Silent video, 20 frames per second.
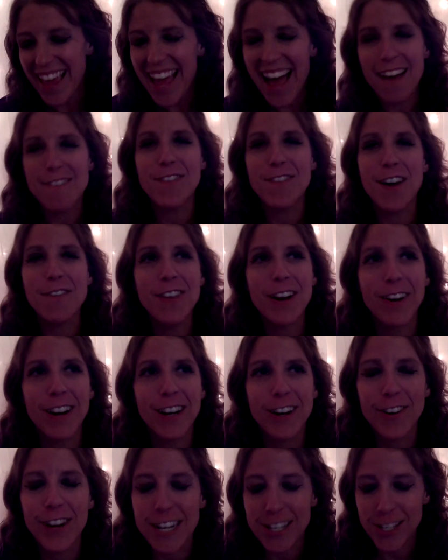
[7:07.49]
I'm here
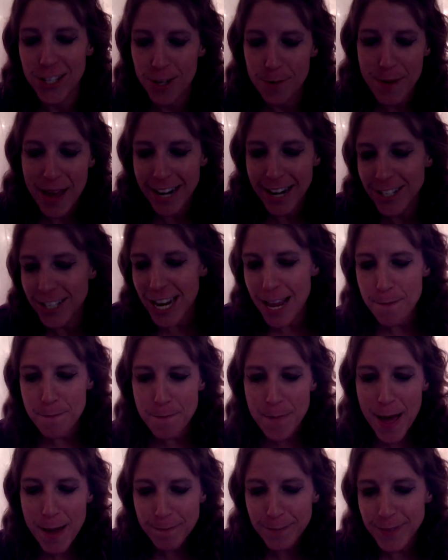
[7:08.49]
in Greece. You better
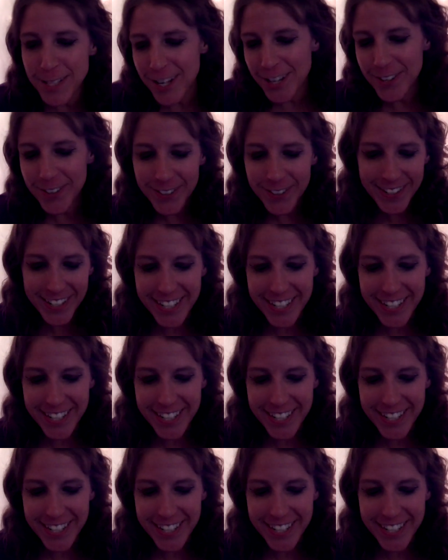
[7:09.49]
shape up, do,